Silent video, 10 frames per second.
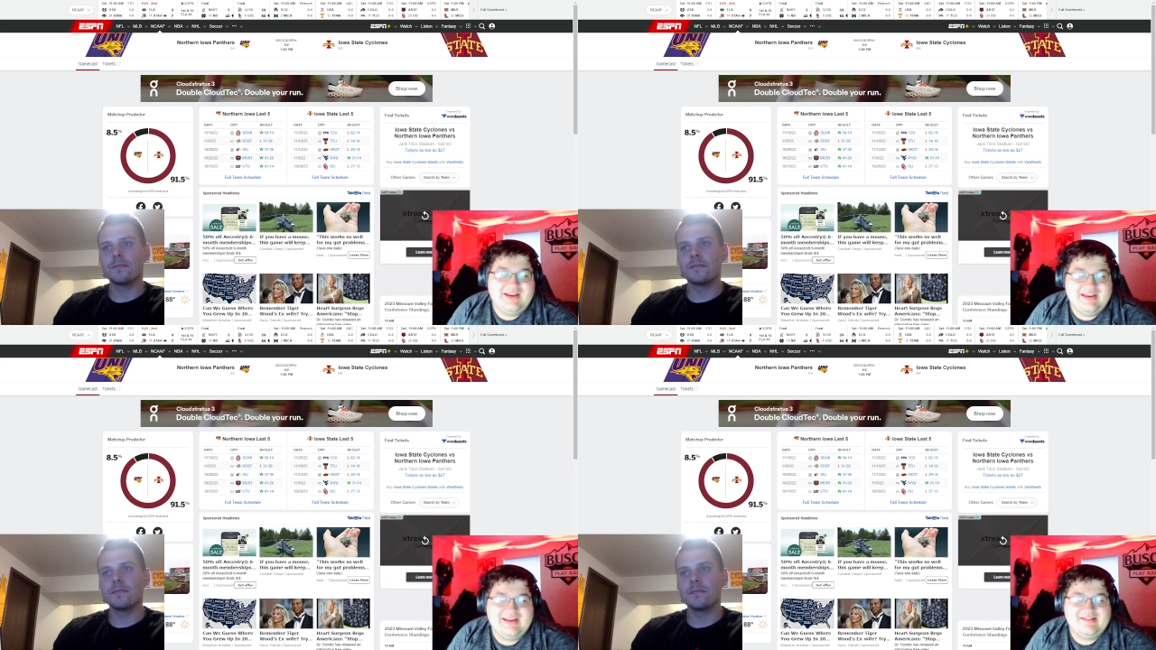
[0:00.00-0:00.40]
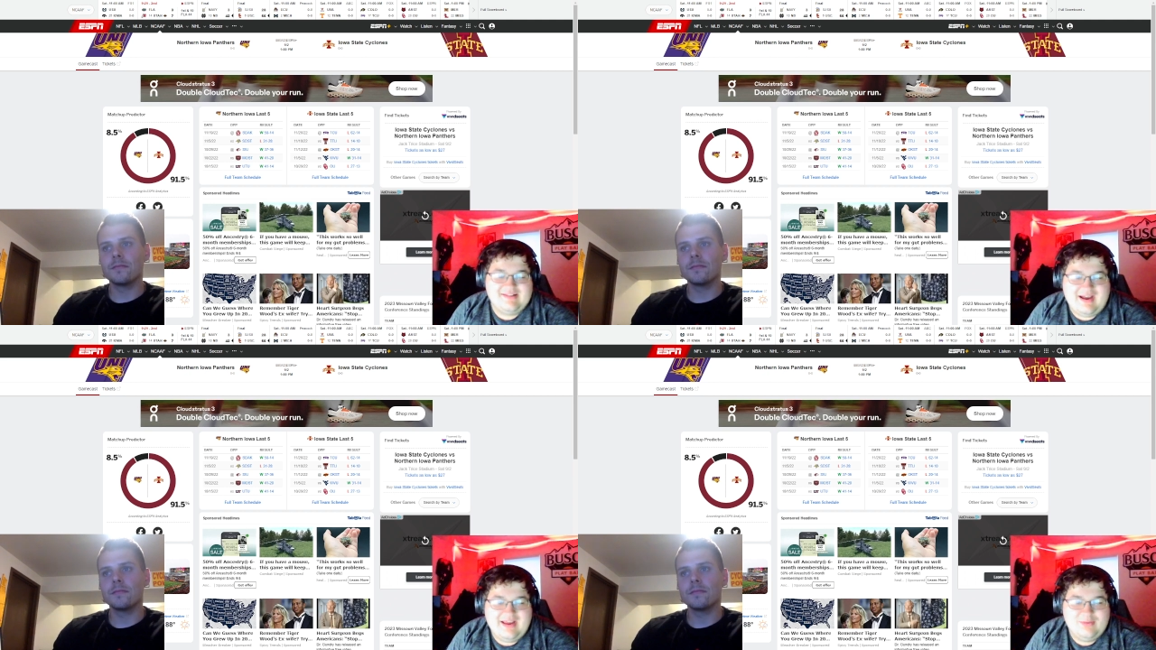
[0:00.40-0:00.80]
Speaker 1: against
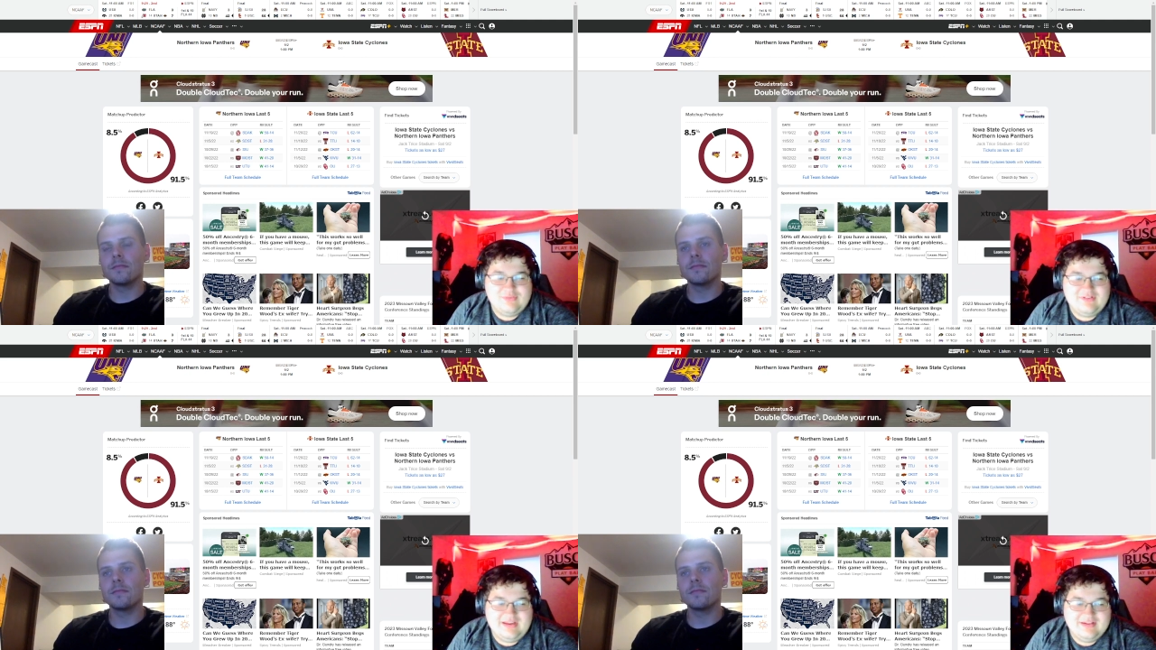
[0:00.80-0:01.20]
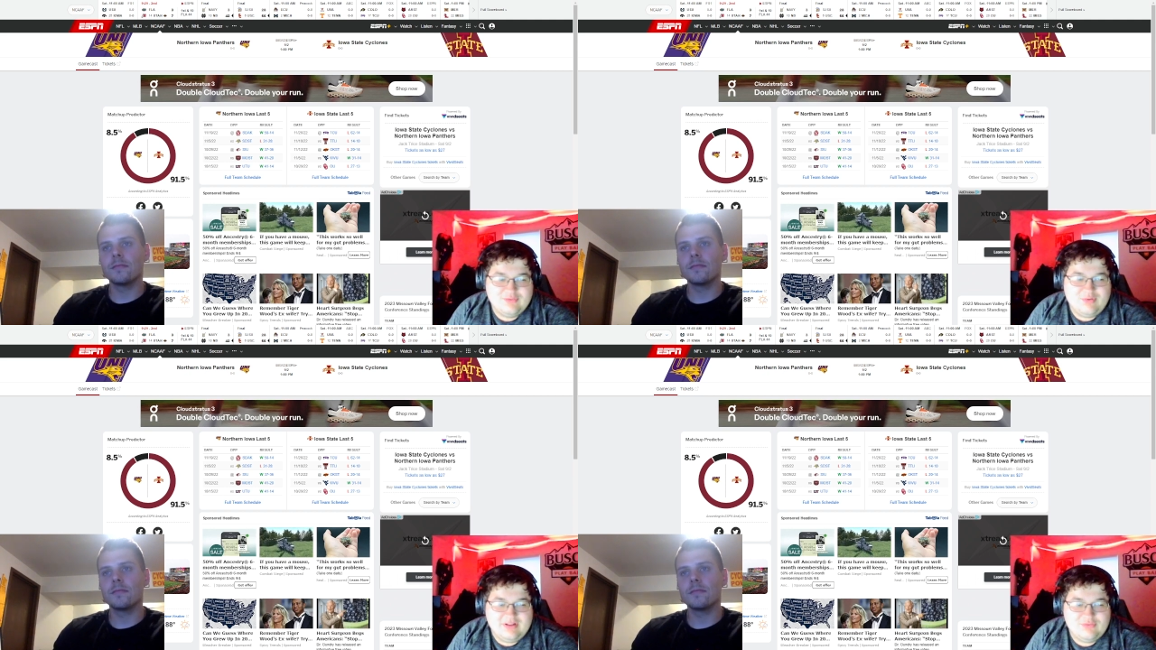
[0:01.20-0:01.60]
Iowa State in
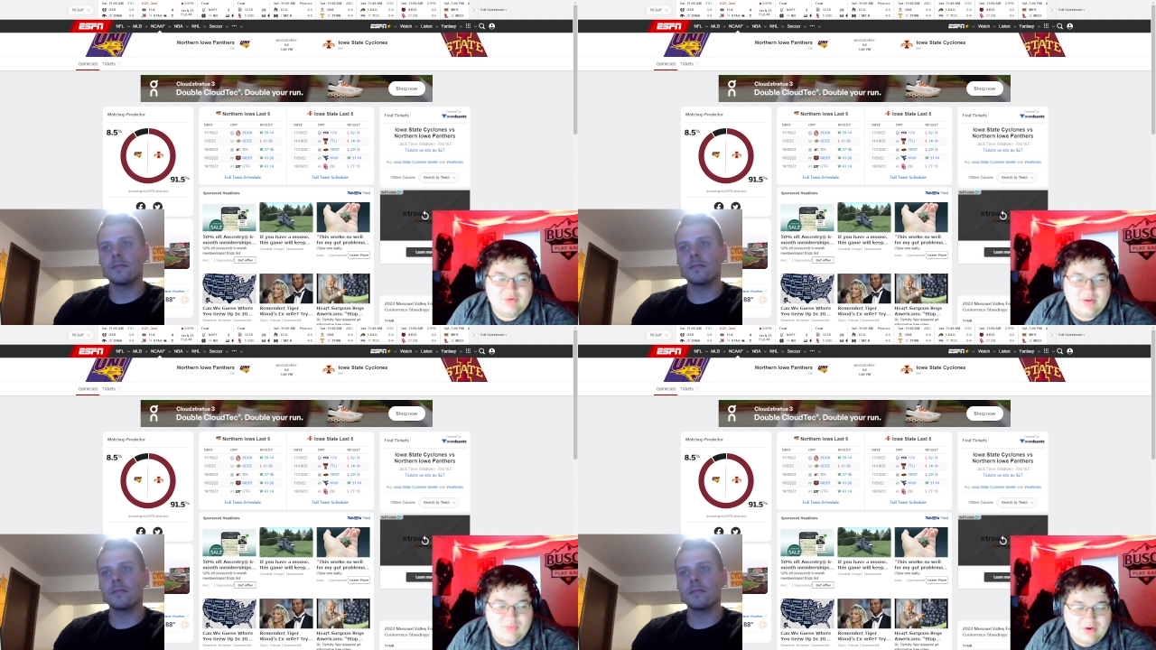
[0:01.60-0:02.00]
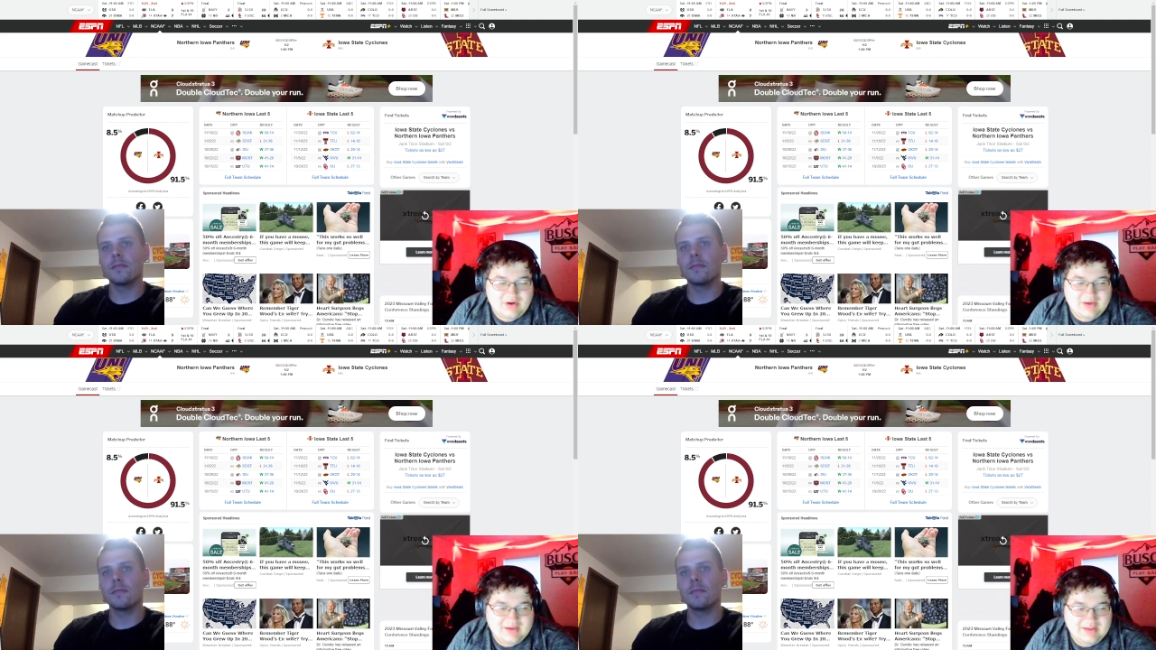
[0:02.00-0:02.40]
twenty twenty-one.